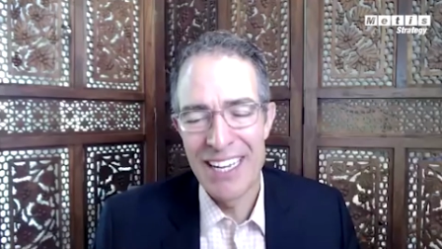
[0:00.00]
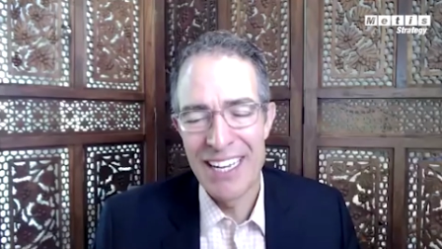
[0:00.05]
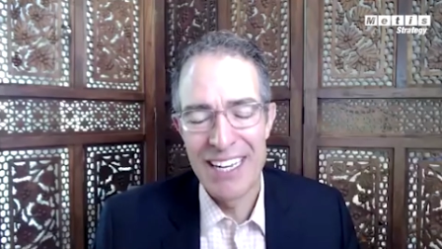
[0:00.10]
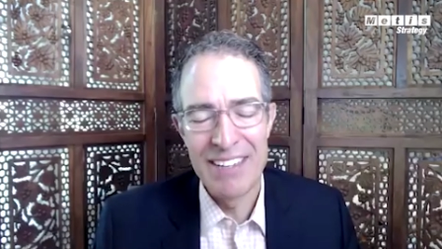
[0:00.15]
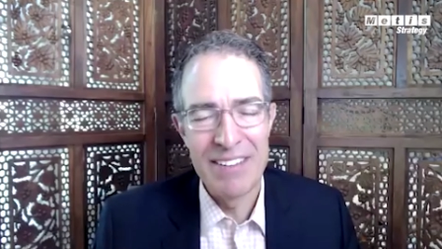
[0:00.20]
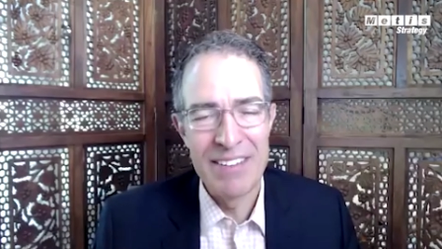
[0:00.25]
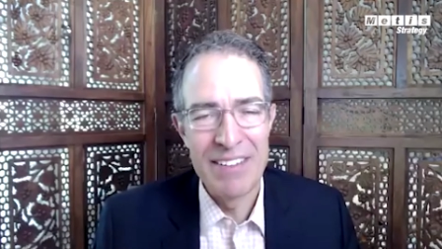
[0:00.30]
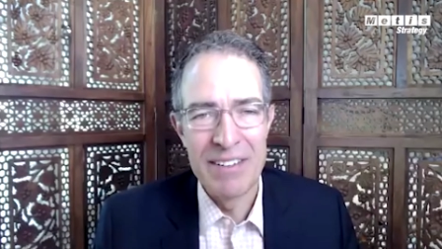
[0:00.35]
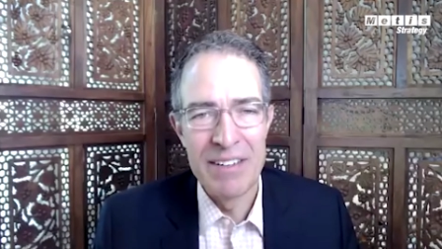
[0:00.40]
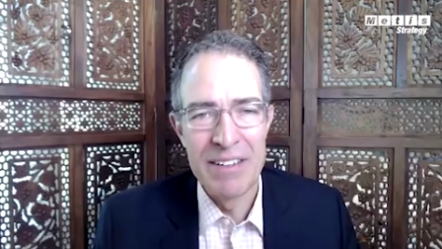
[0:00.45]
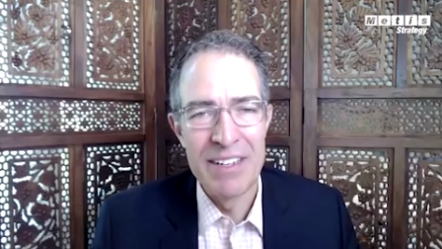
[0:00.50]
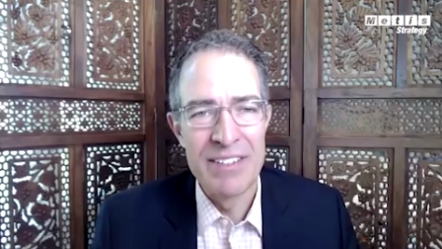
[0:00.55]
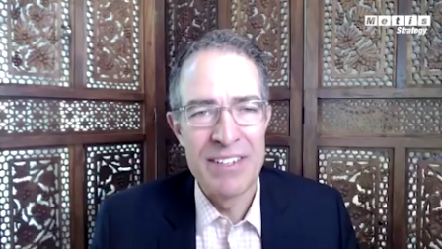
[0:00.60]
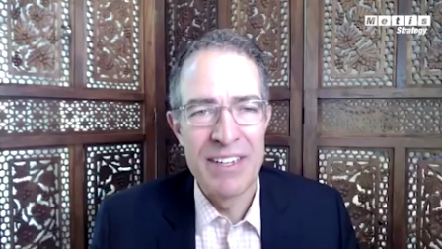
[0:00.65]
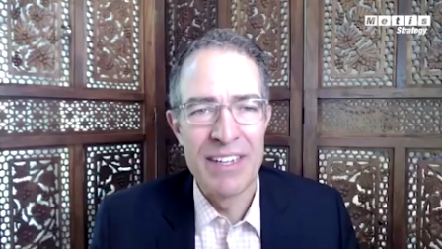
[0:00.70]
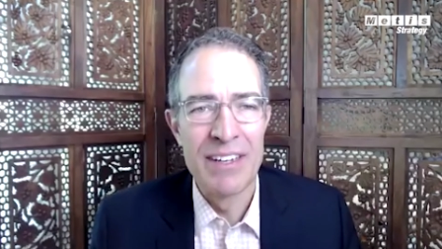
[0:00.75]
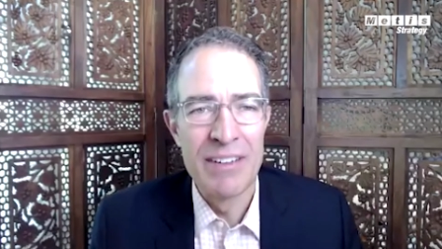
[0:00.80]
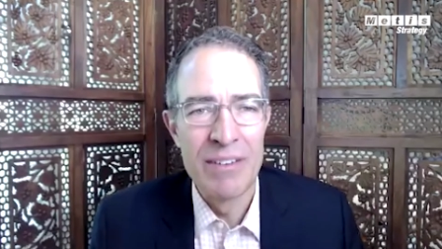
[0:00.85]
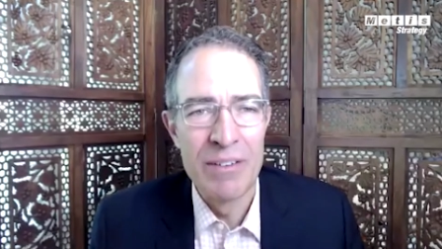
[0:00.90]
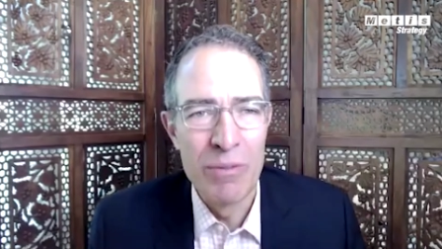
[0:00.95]
I, I, it's
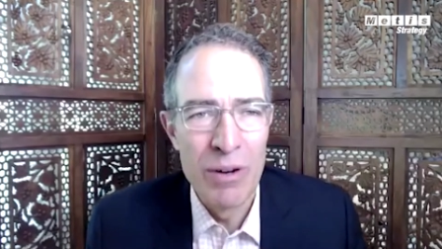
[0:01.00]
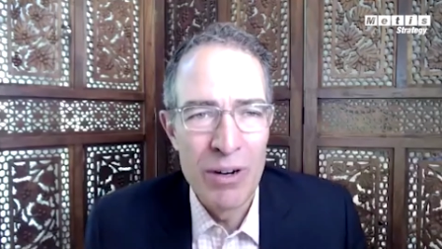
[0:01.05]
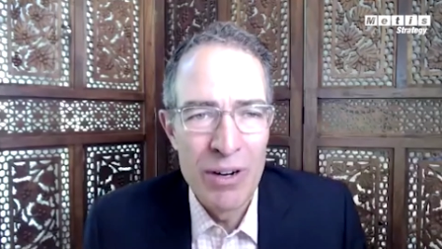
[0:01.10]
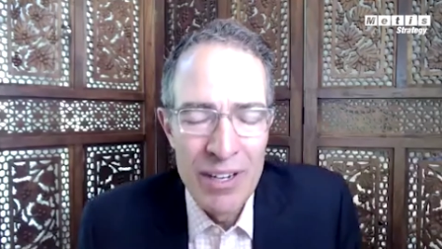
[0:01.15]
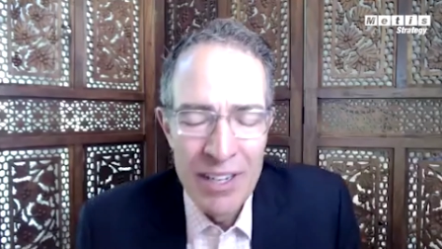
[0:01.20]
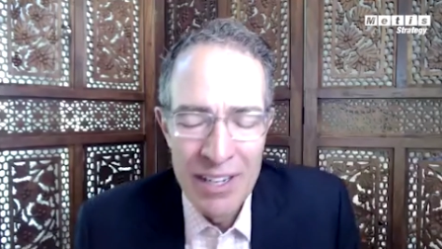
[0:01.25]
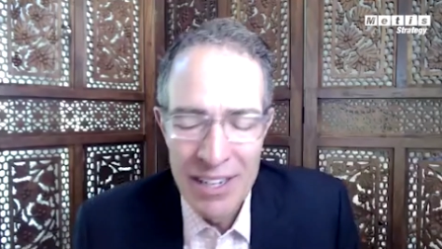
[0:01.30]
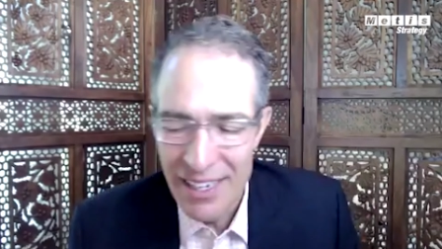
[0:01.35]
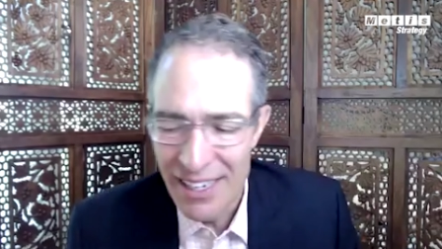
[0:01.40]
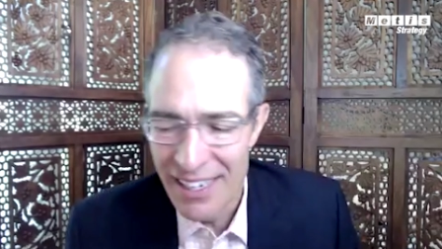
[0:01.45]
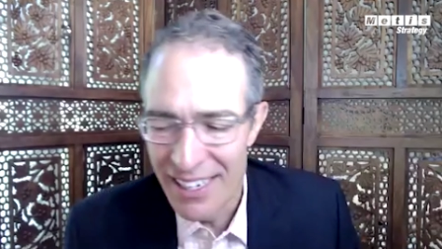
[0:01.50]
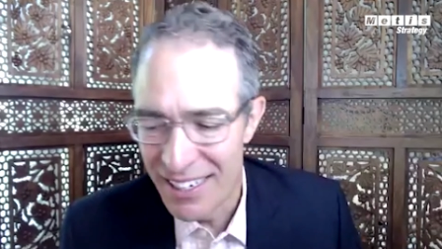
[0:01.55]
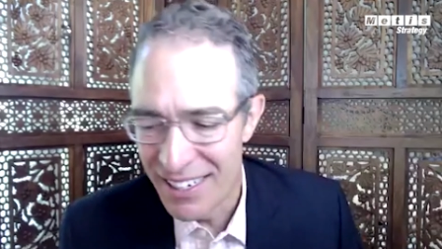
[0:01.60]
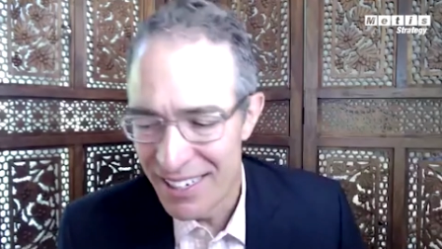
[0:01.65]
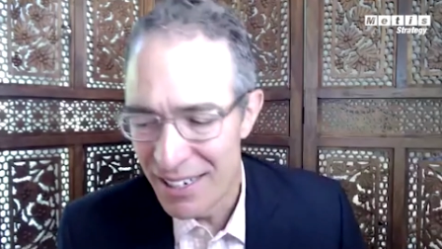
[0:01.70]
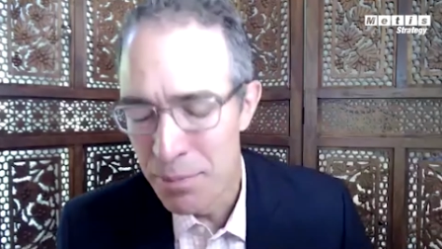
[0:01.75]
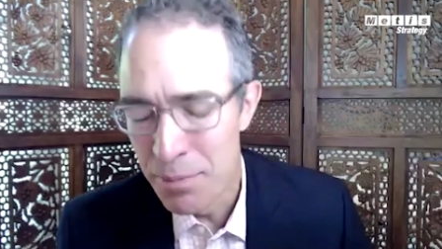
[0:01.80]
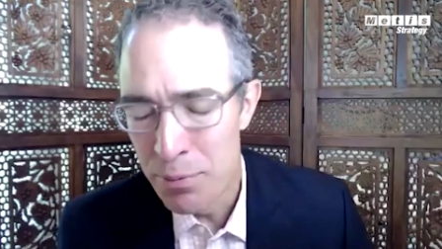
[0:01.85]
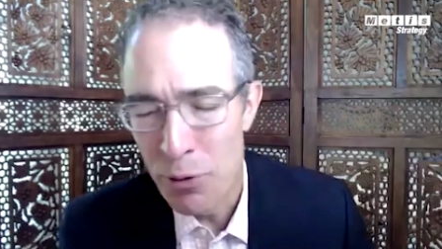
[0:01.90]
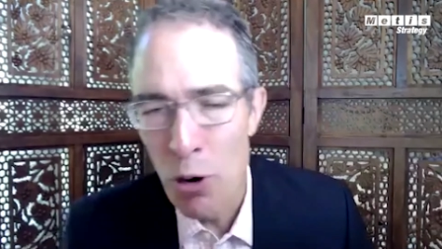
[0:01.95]
a, uh,
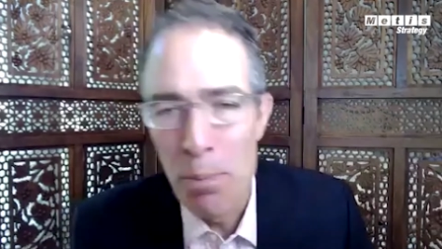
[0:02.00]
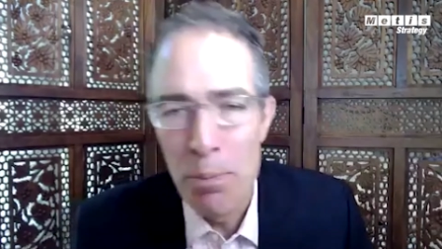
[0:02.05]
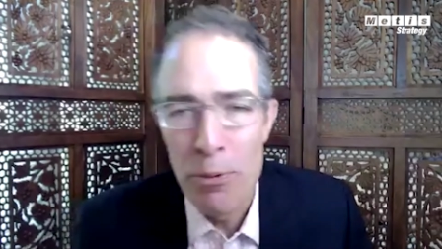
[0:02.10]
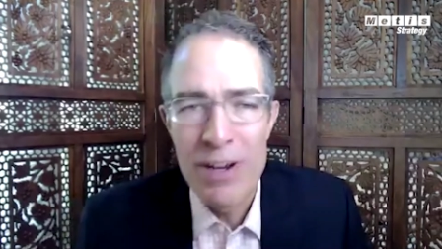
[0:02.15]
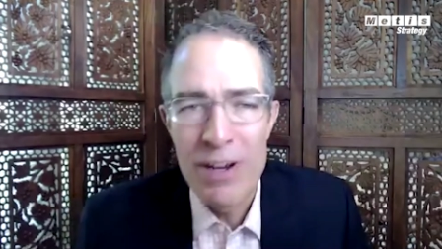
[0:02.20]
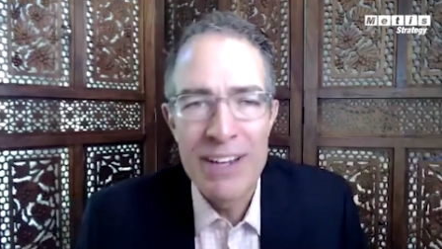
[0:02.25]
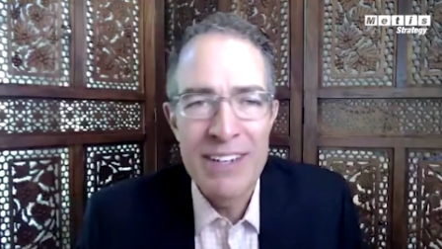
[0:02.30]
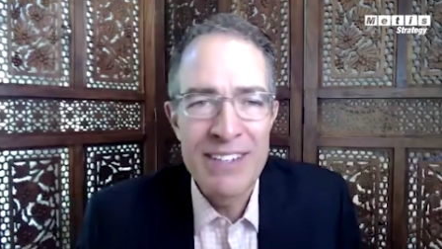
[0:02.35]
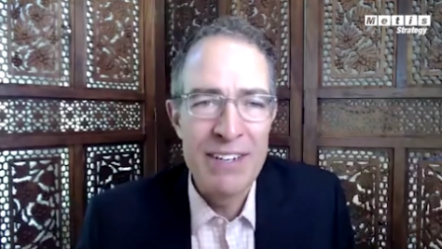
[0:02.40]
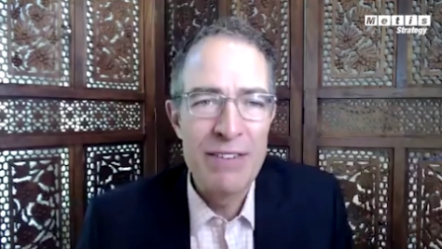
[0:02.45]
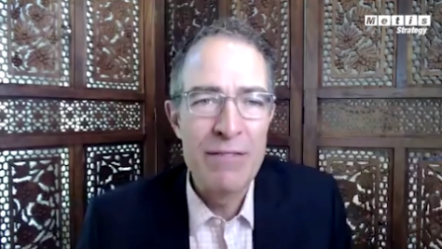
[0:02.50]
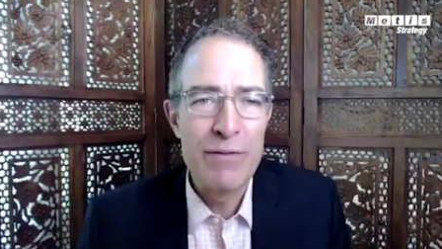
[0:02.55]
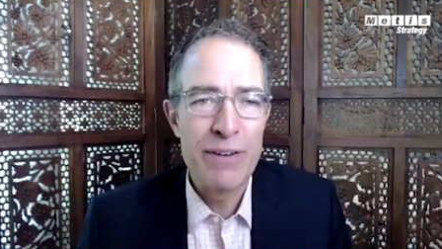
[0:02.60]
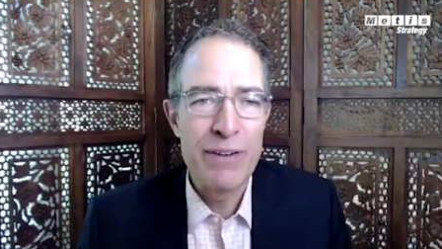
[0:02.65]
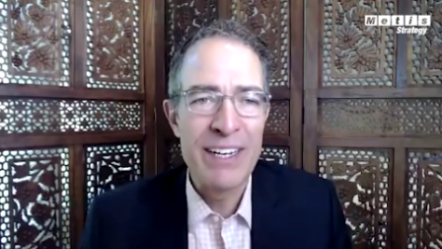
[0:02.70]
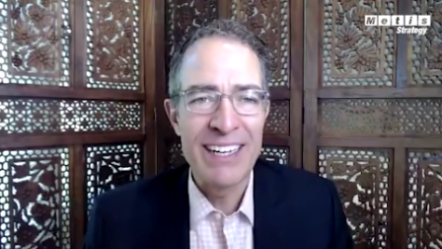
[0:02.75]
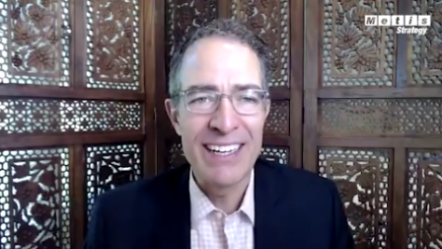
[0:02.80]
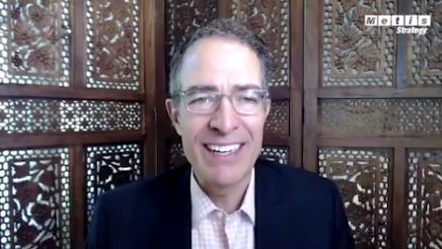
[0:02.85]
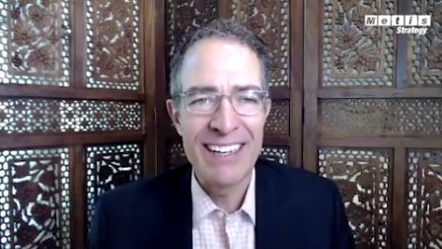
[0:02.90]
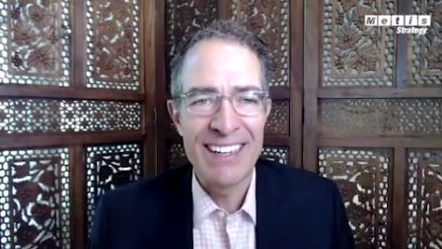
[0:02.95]
appropriate and
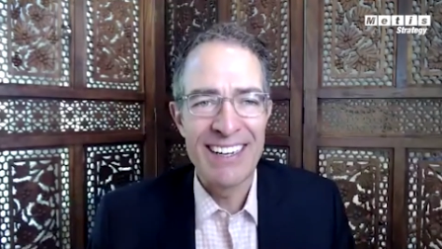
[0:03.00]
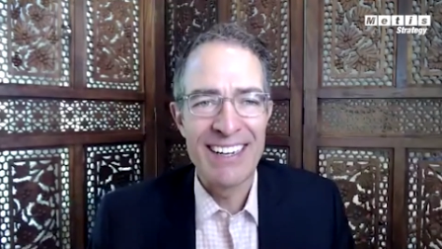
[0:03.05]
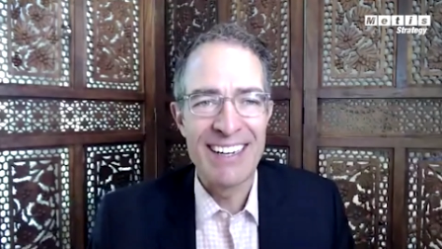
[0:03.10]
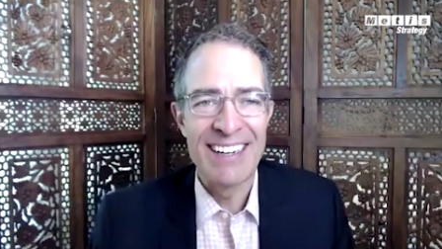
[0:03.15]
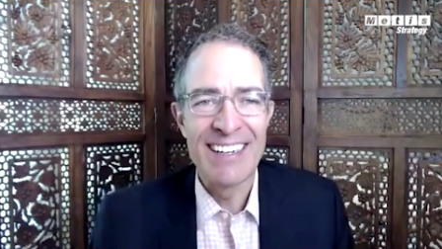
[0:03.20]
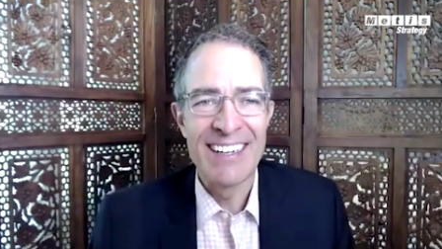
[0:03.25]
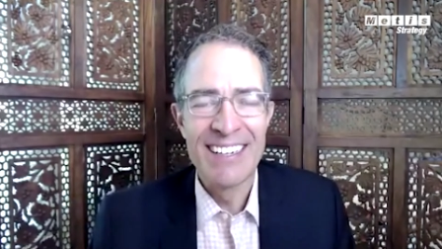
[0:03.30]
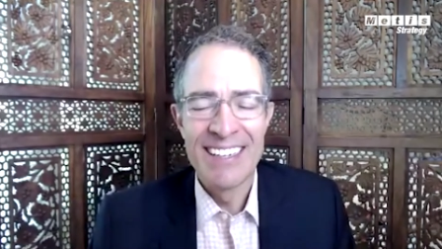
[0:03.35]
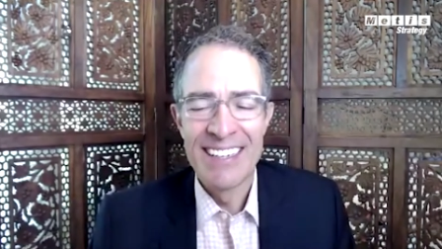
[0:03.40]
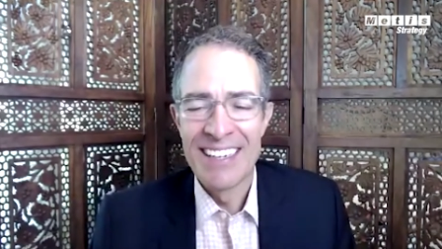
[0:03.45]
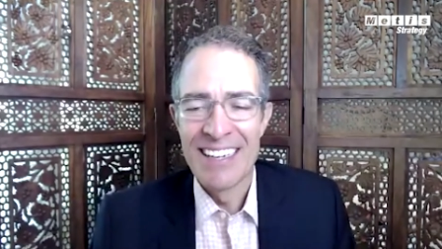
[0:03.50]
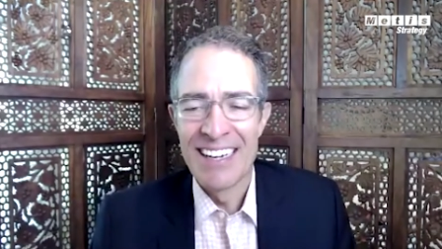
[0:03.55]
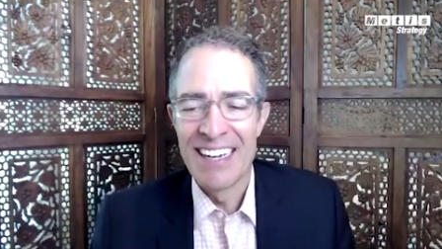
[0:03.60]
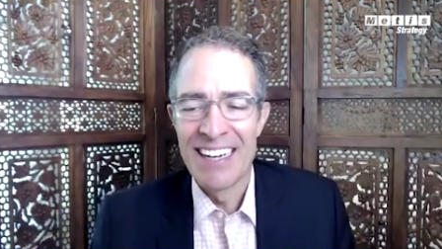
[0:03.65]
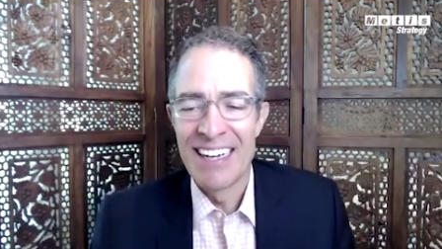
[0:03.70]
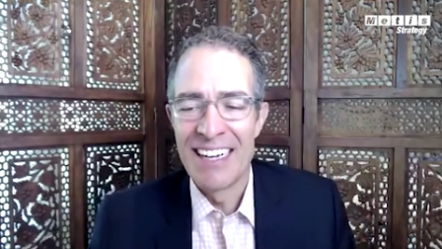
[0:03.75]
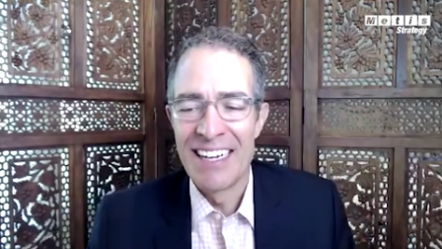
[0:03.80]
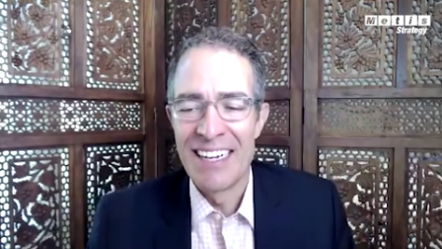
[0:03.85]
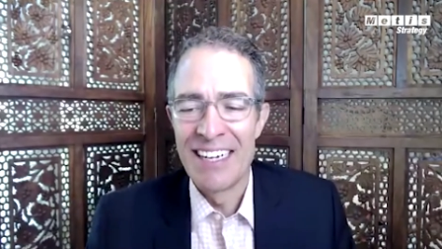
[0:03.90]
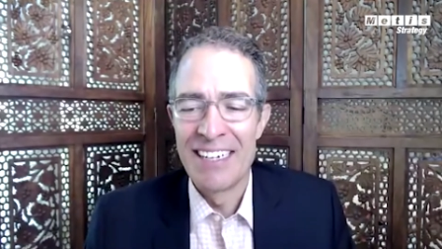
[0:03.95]
fitting uh
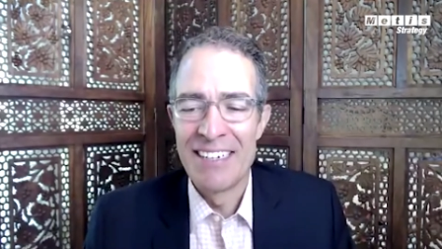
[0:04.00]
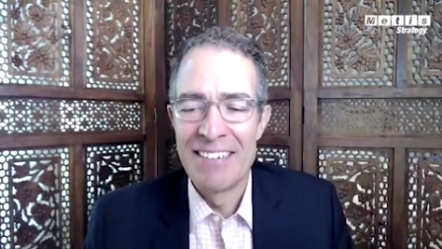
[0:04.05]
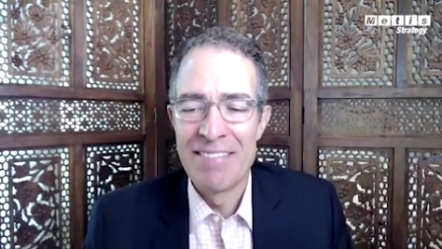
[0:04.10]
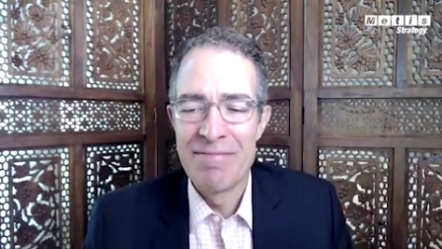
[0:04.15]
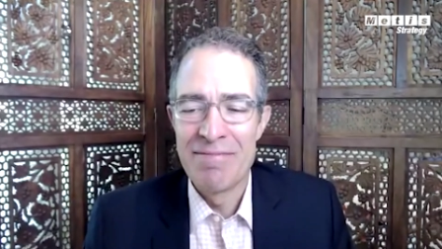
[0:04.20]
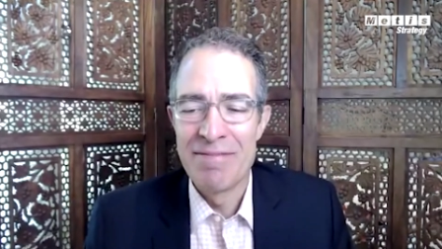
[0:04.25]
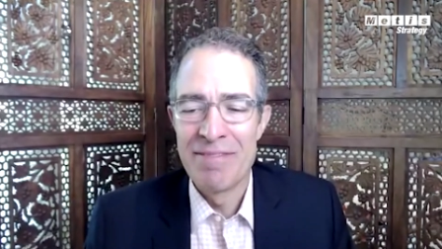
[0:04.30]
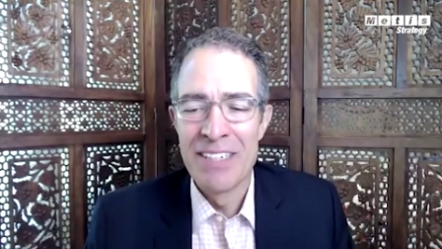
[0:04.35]
uh,